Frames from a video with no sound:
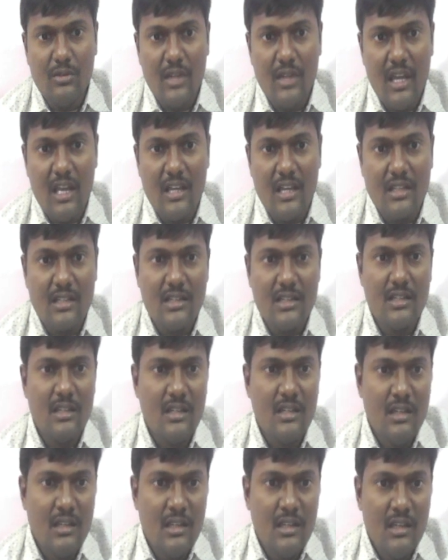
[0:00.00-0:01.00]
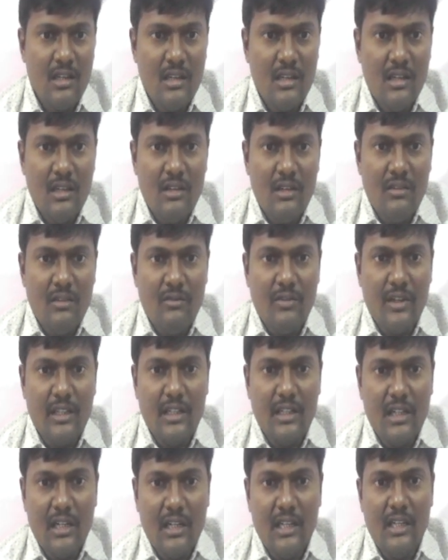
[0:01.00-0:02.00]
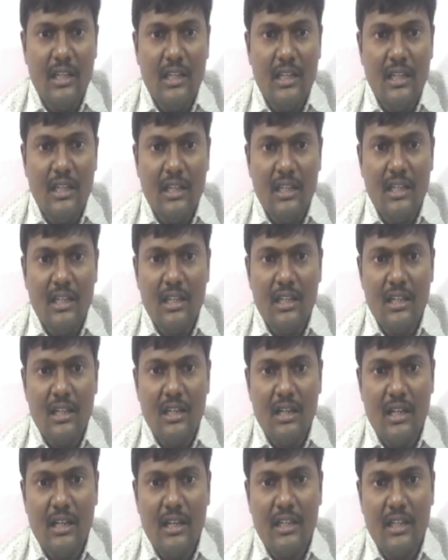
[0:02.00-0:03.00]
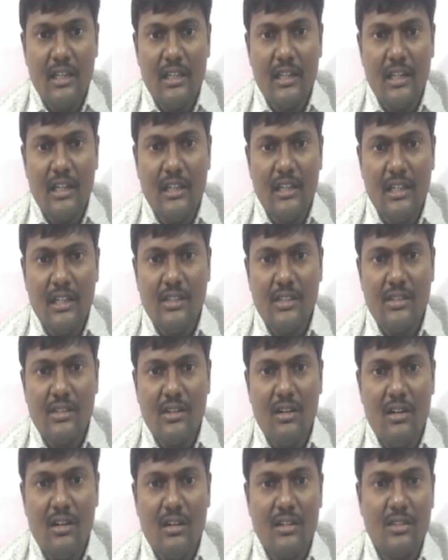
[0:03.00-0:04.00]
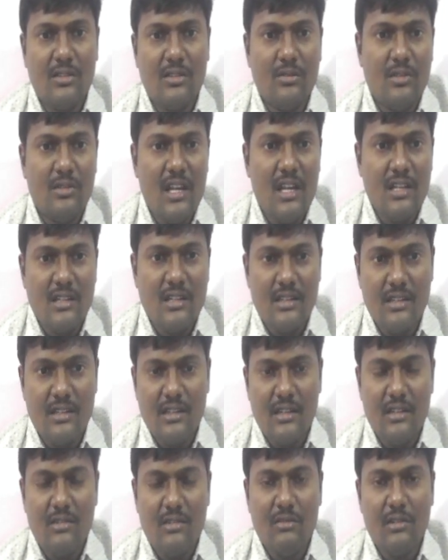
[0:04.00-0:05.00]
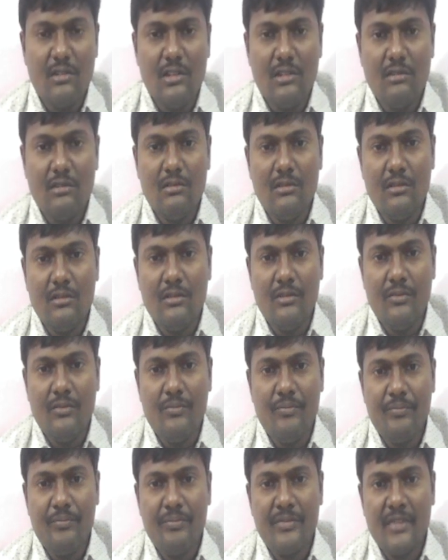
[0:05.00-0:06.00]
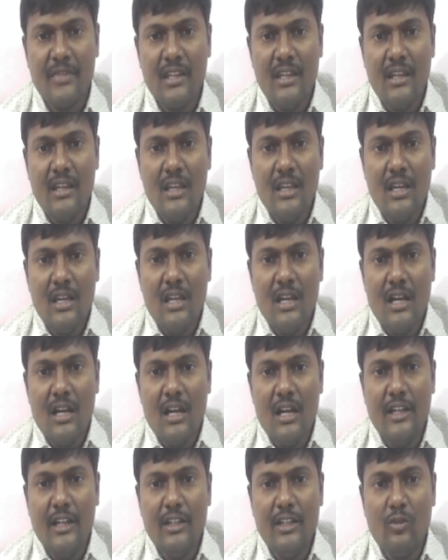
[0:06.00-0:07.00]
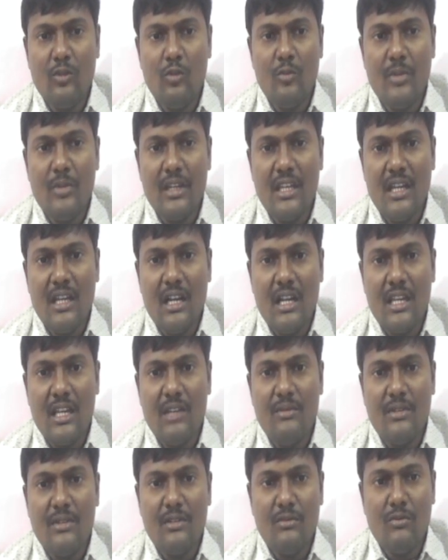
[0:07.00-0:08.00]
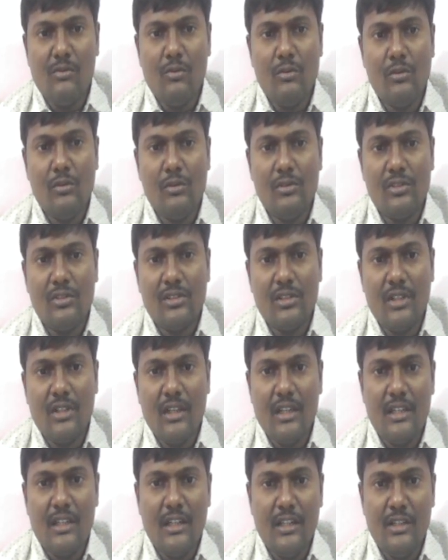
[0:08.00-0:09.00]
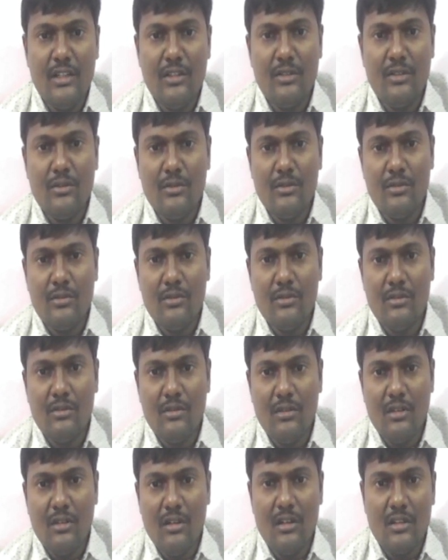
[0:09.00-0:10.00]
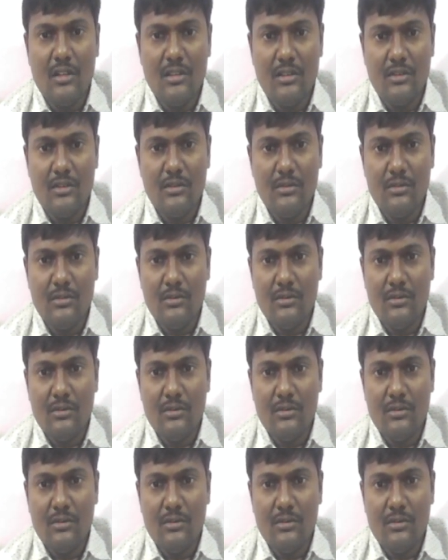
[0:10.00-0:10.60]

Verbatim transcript: dash finally I can get is R2 dash is equal to I2 by I1 whole square into R2